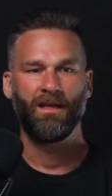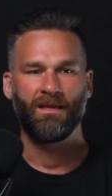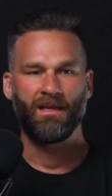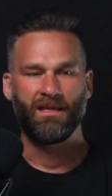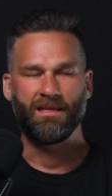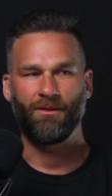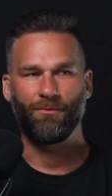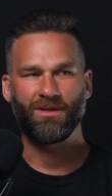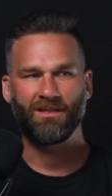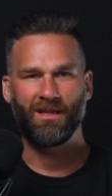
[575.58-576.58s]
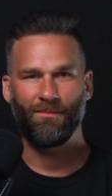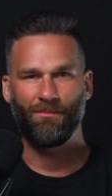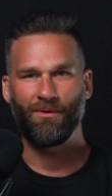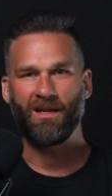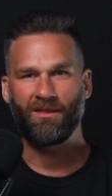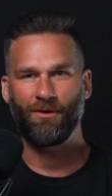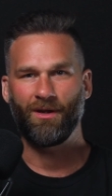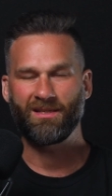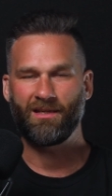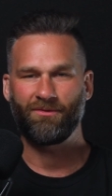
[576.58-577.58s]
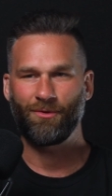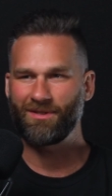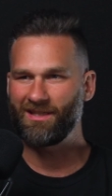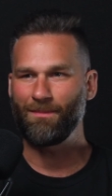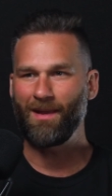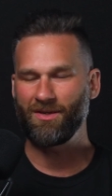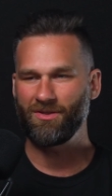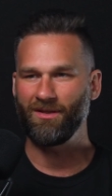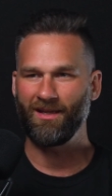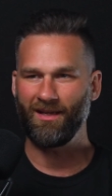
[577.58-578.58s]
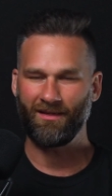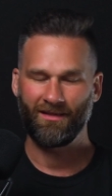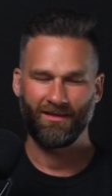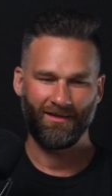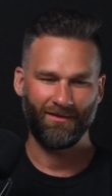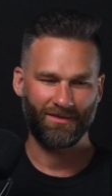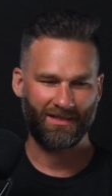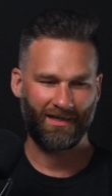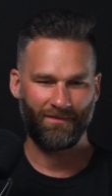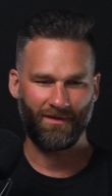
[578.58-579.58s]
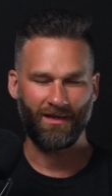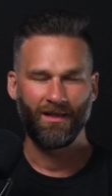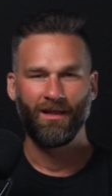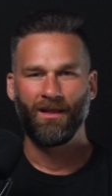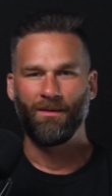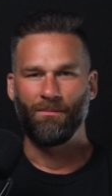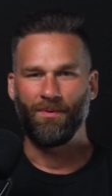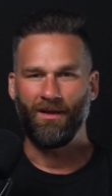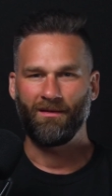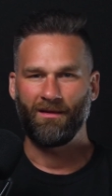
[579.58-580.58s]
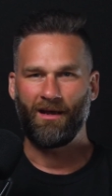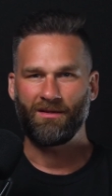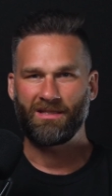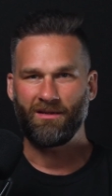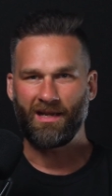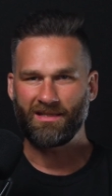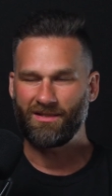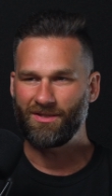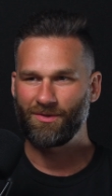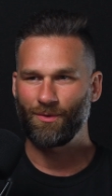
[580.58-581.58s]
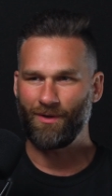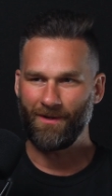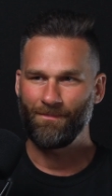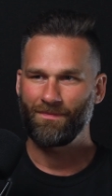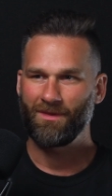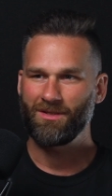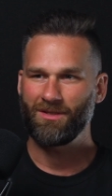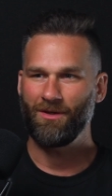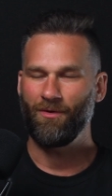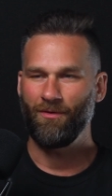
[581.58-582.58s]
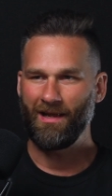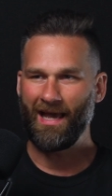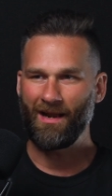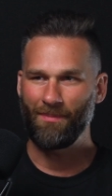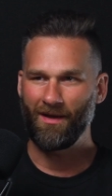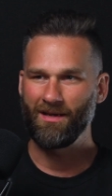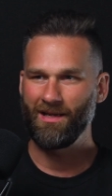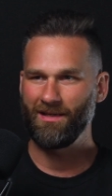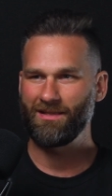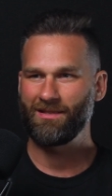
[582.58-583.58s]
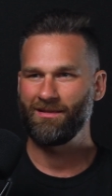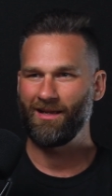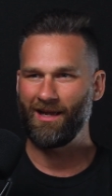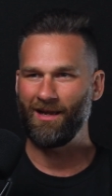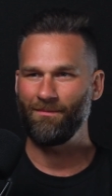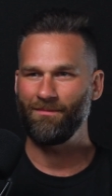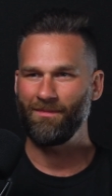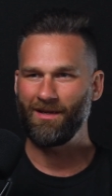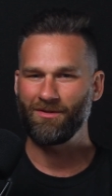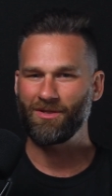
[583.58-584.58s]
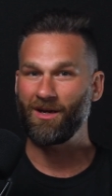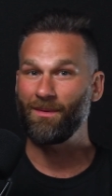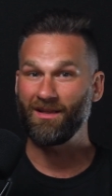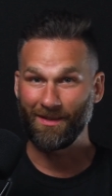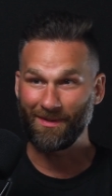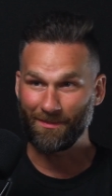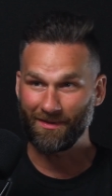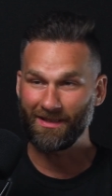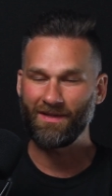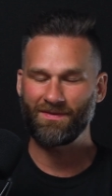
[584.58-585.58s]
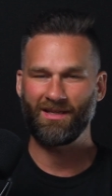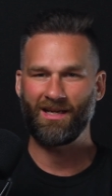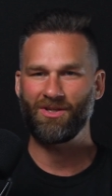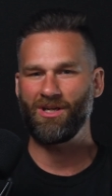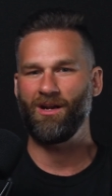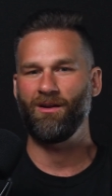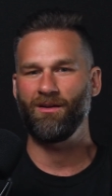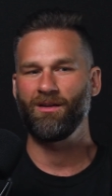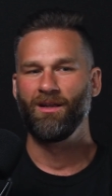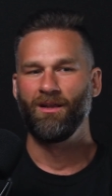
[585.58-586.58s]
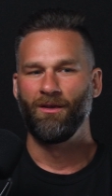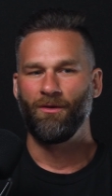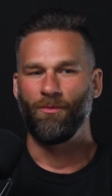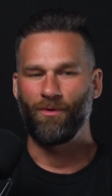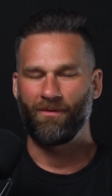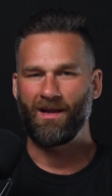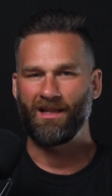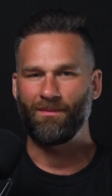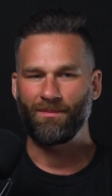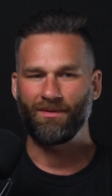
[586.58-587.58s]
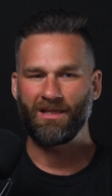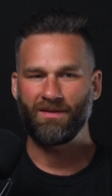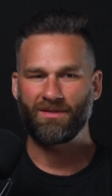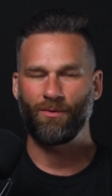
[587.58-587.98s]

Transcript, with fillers: Mm-hmm. Now the reason that Britnie throws out, throws out the mansion thing, you know, it's kind of funny, but I'll tell you guys the story. So at Abundance, I'm here talking about limiting beliefs, and mm-hmm. I shared one of my limiting beliefs.